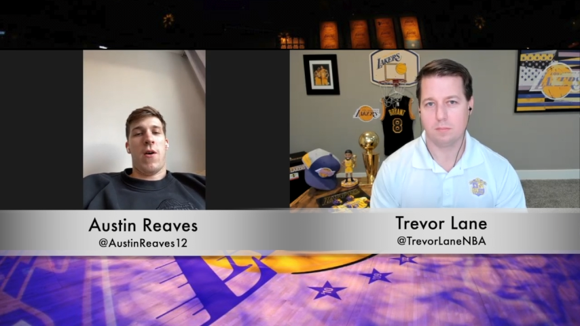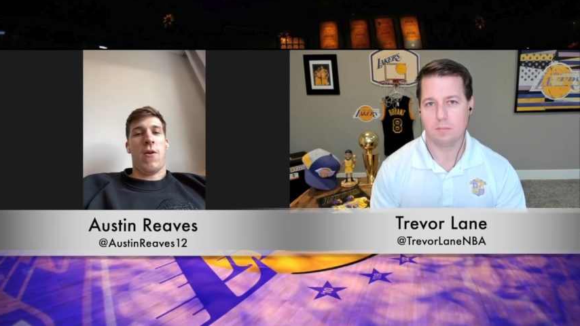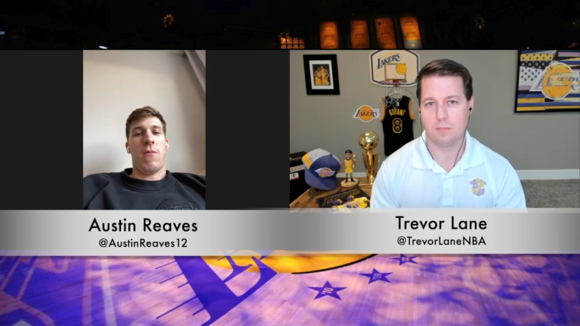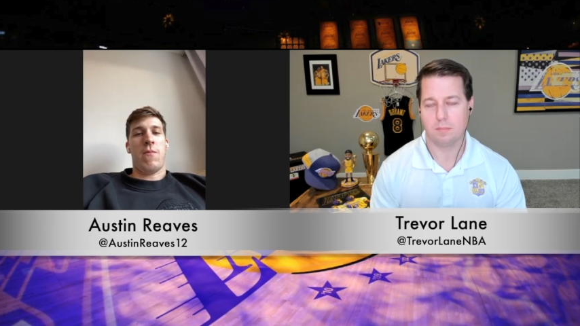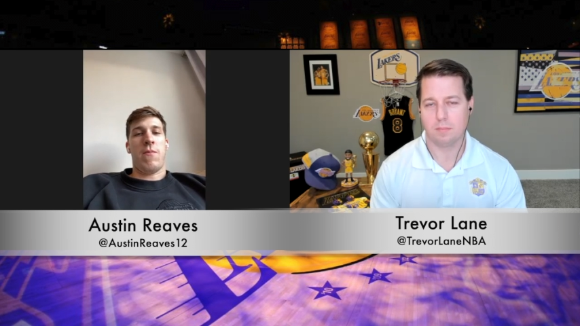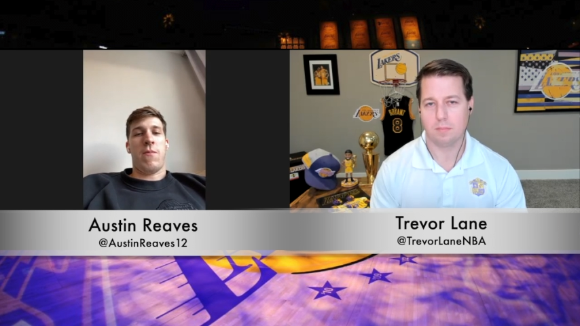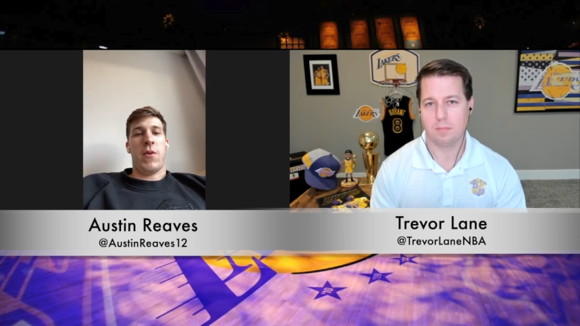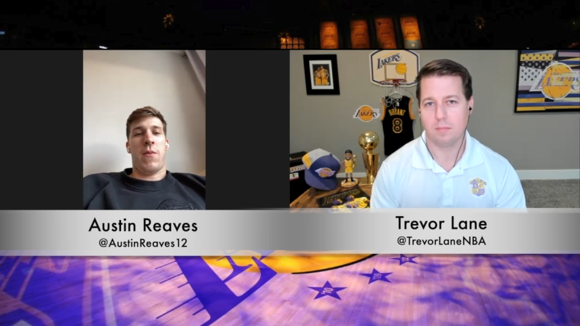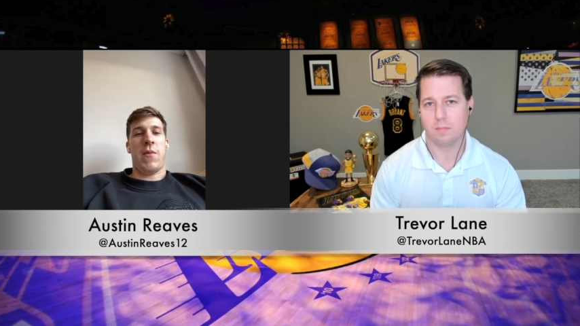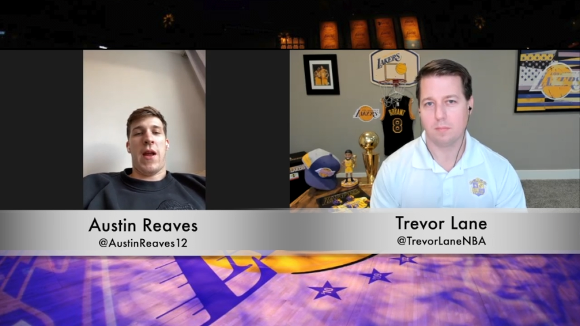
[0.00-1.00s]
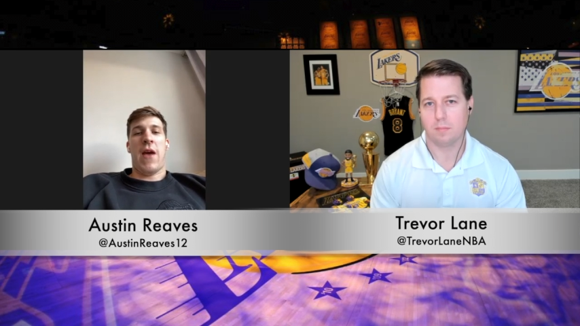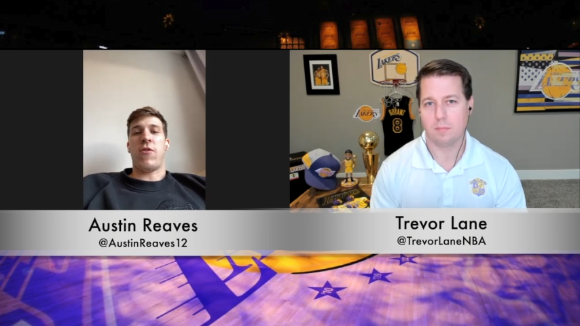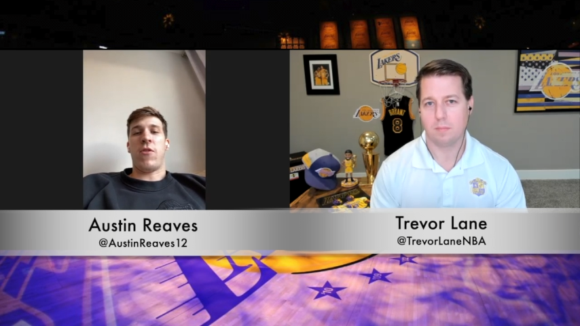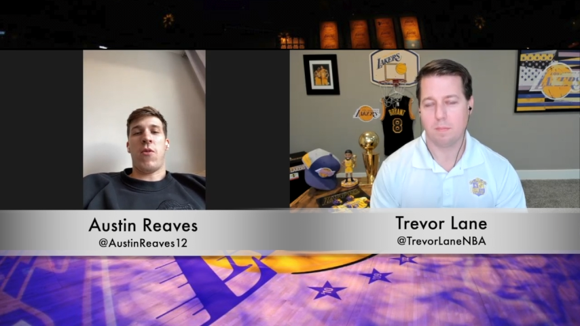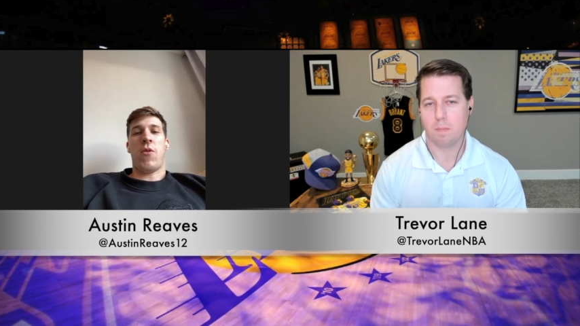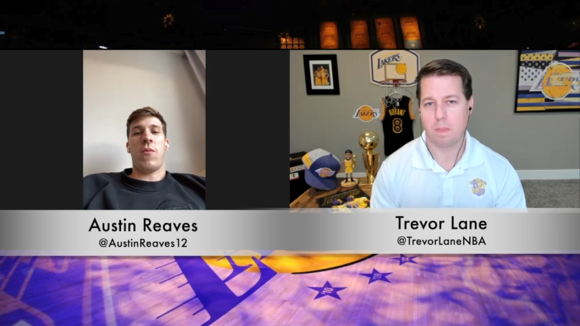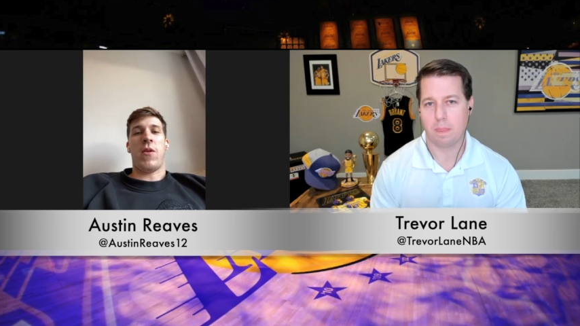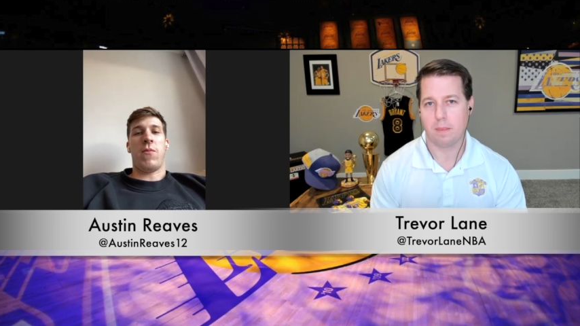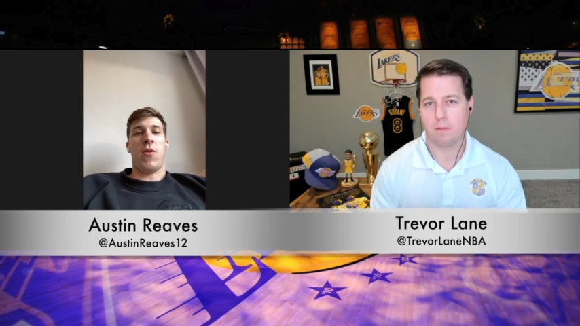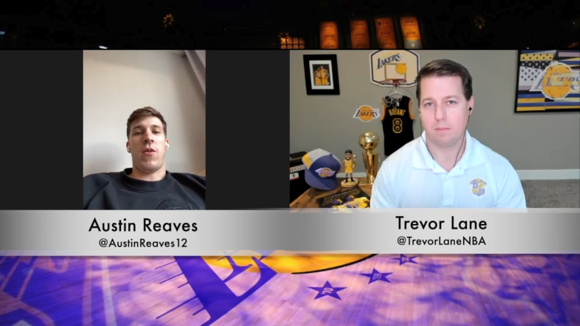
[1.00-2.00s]
Speaker 1: Um, but I mean, having the
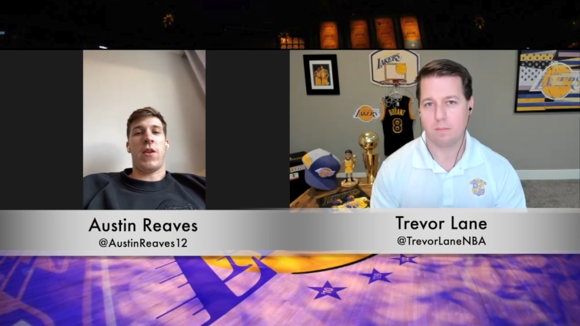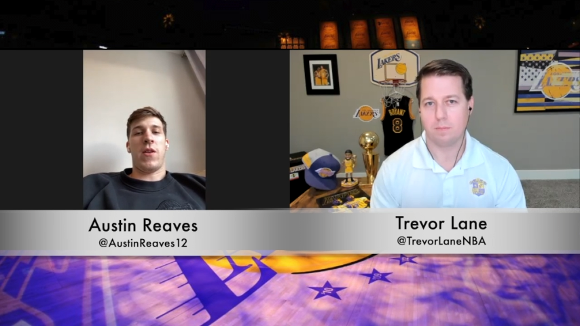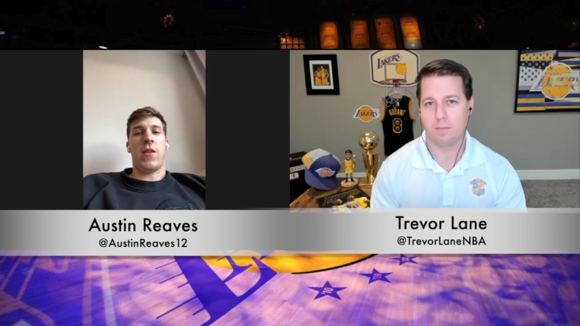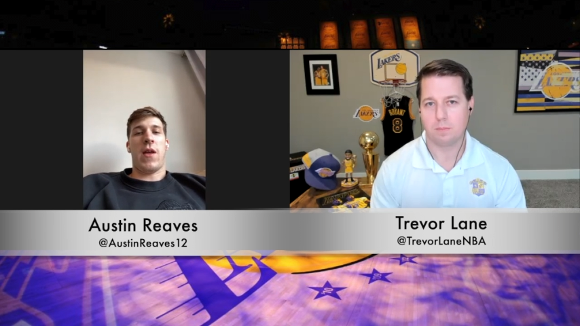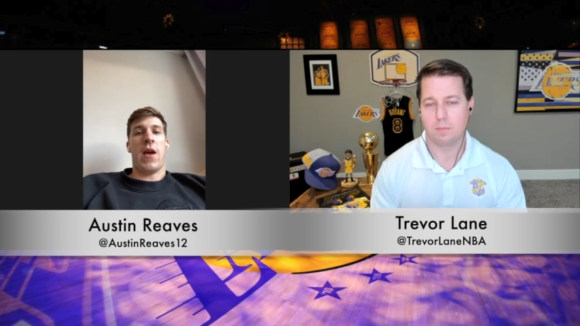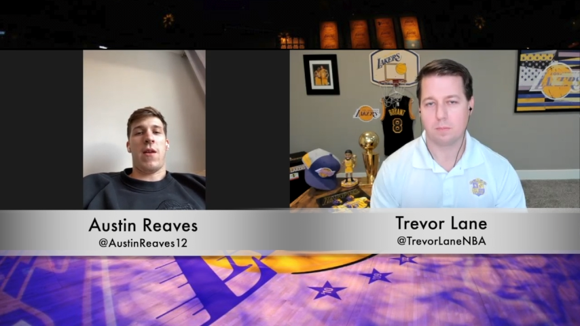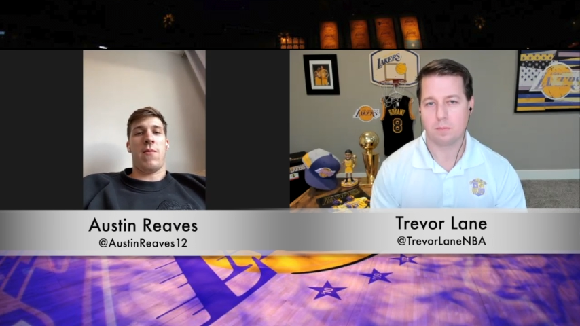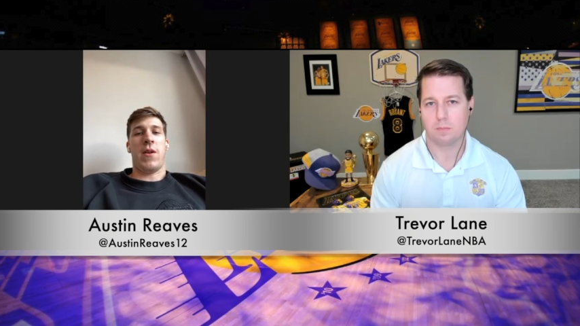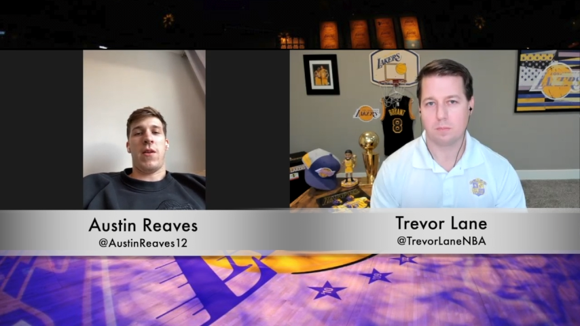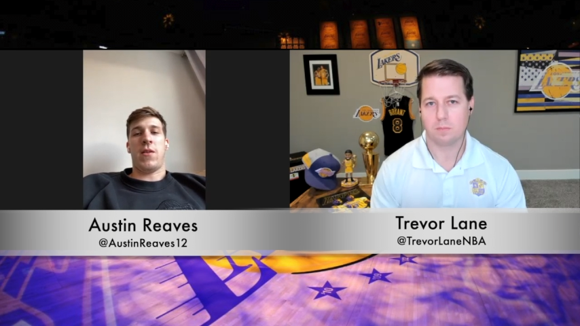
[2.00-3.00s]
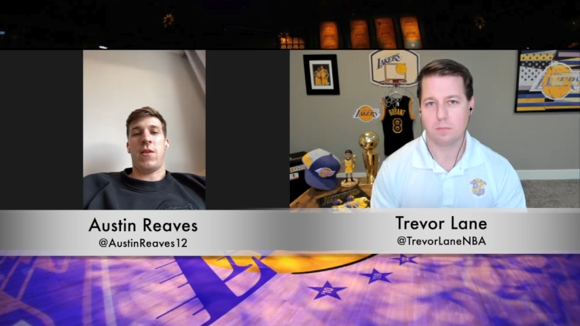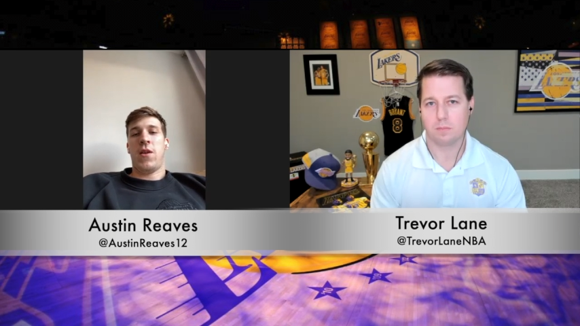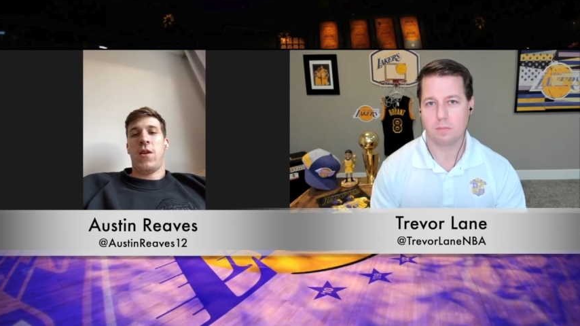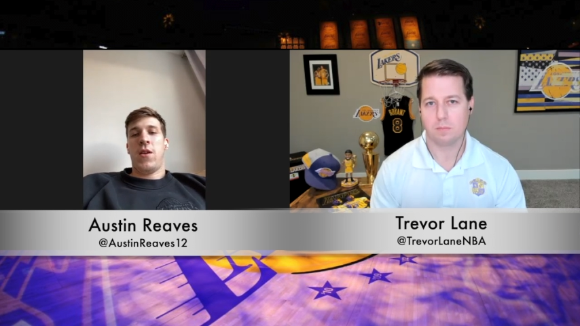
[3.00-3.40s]
momentum going into that, I mean, it